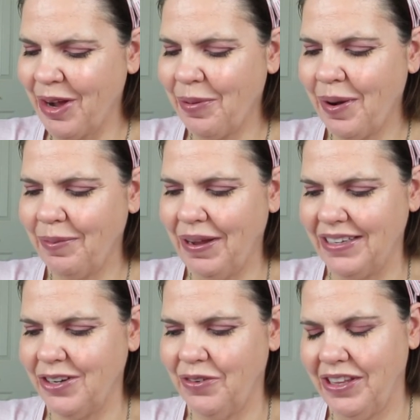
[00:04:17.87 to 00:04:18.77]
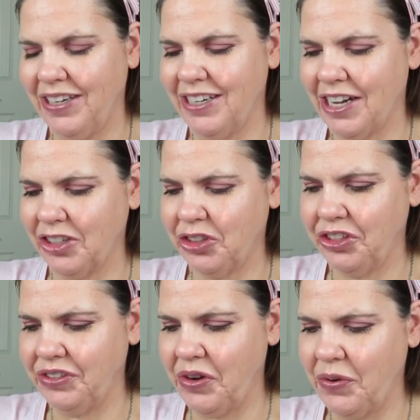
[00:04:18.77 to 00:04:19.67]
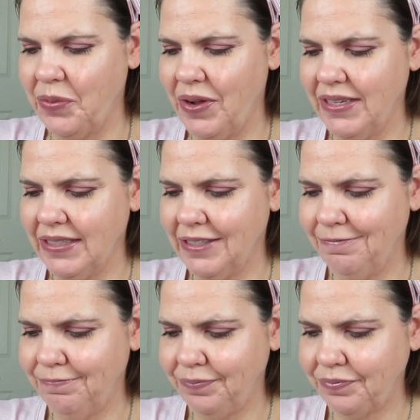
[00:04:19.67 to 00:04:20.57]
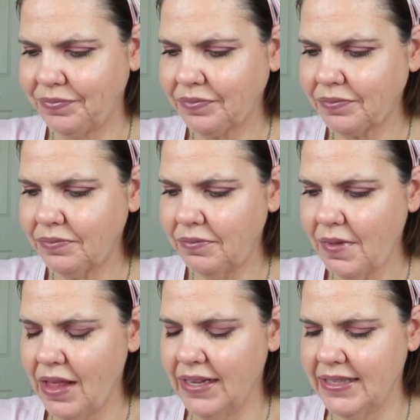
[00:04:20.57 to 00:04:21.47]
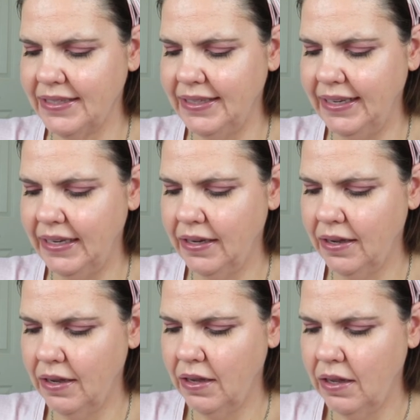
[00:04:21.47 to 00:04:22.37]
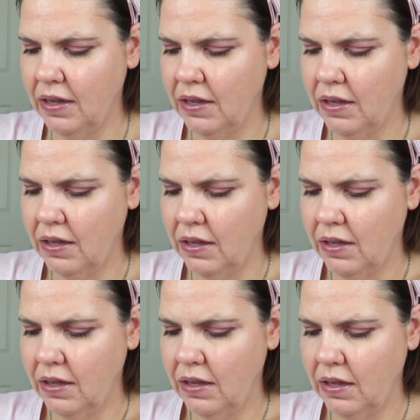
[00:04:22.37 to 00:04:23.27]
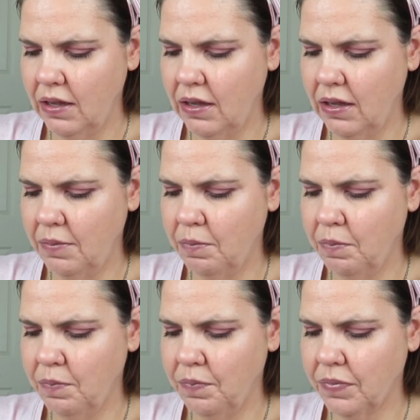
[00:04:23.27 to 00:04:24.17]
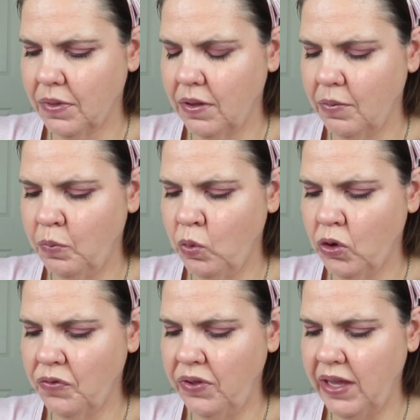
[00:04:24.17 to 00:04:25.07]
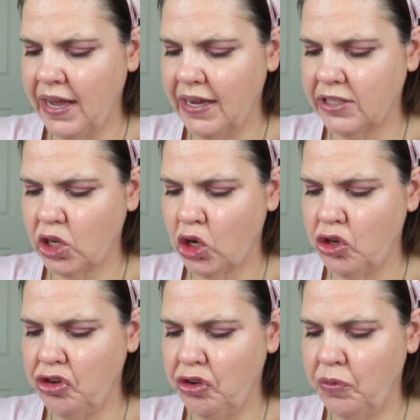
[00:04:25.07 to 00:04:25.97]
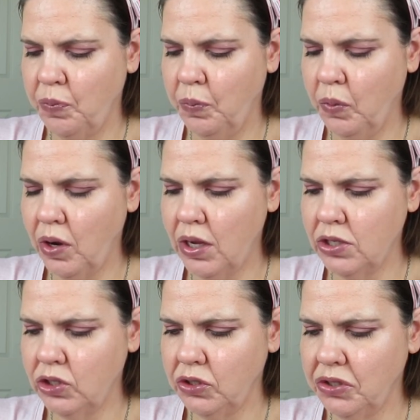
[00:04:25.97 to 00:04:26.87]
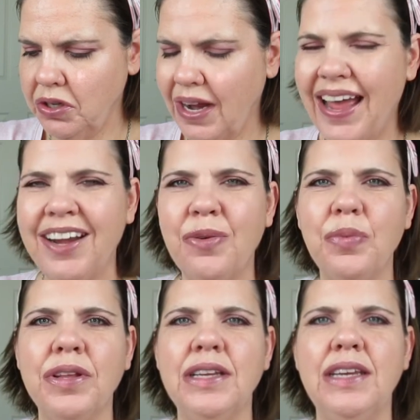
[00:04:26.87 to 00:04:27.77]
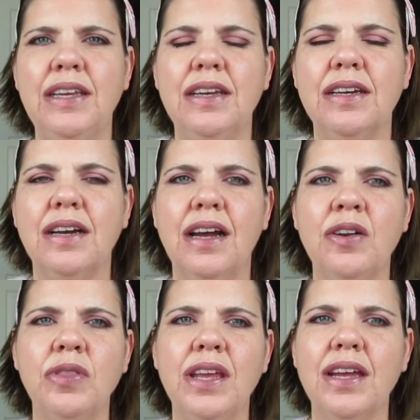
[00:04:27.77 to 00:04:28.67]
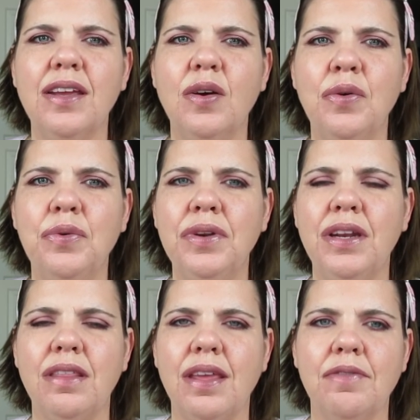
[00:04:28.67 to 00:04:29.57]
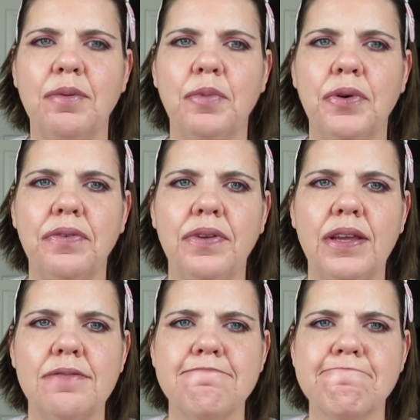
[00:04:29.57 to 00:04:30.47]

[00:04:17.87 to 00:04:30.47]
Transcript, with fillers: but I'll probably pass over the Natasha Denona ones. Let's see. Um, Morphe has a new bronzer. I don't really, I don't think I own anything from Morphe.